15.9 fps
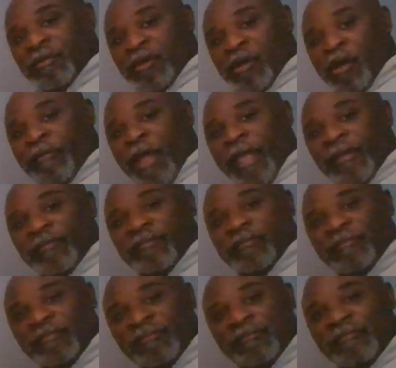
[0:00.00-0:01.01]
All right.
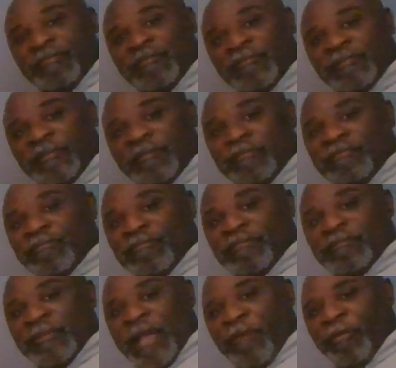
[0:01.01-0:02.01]

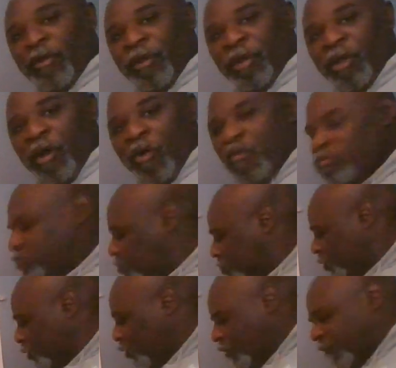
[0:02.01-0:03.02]
Now we're going to go
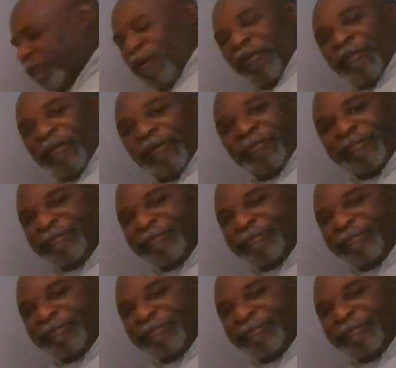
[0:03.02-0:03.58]
a little further.